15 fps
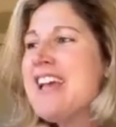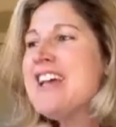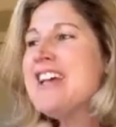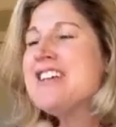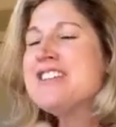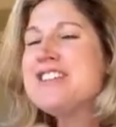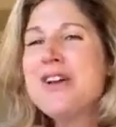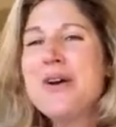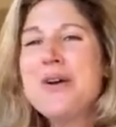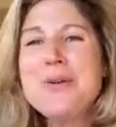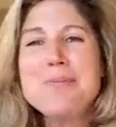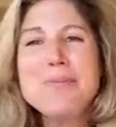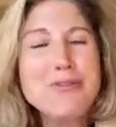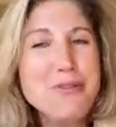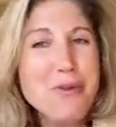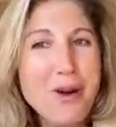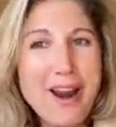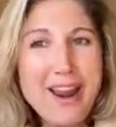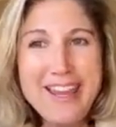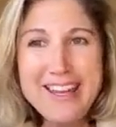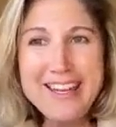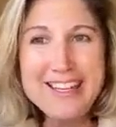So before I
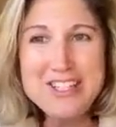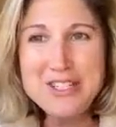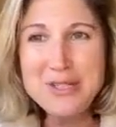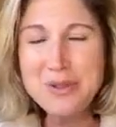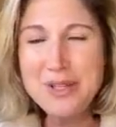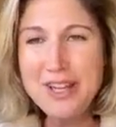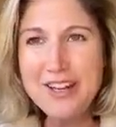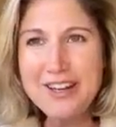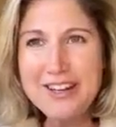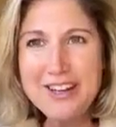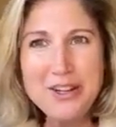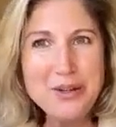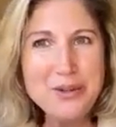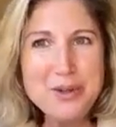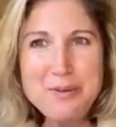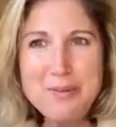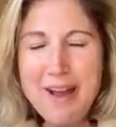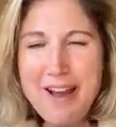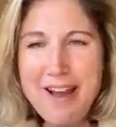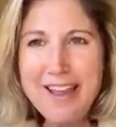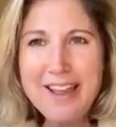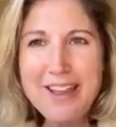get into it, who am
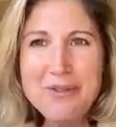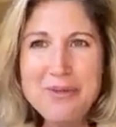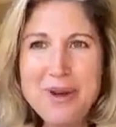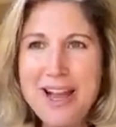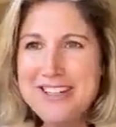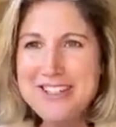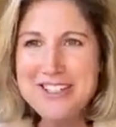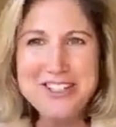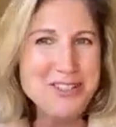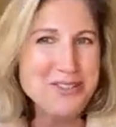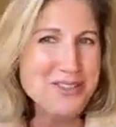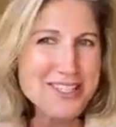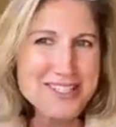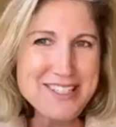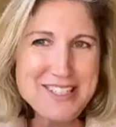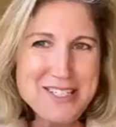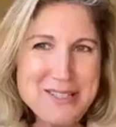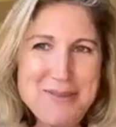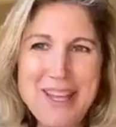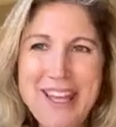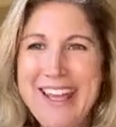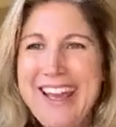I? Why should you listen to
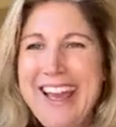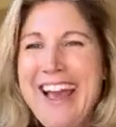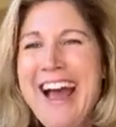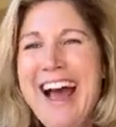me?